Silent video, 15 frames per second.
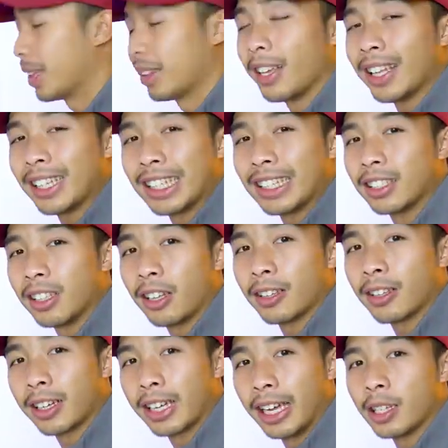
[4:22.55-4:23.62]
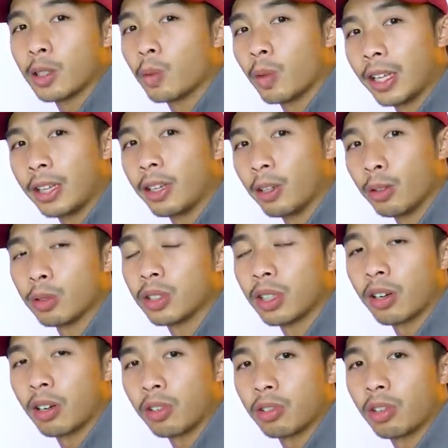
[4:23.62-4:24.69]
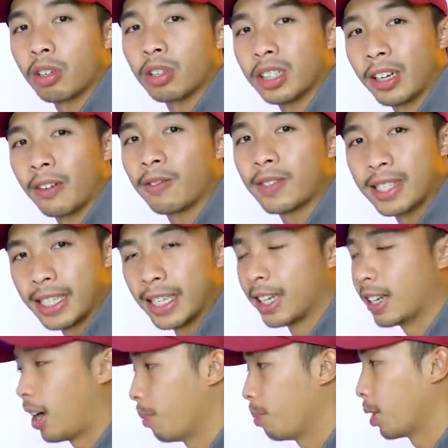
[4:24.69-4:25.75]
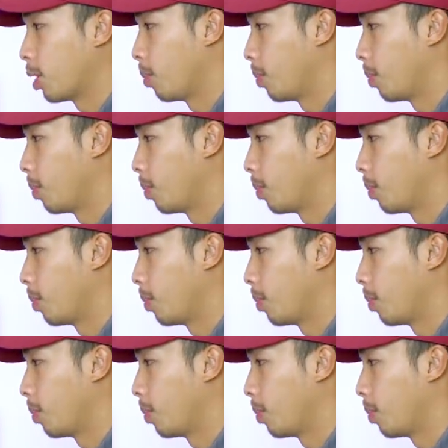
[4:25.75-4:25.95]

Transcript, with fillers: But that is not the case when you use the Ctrl-Shift-C copy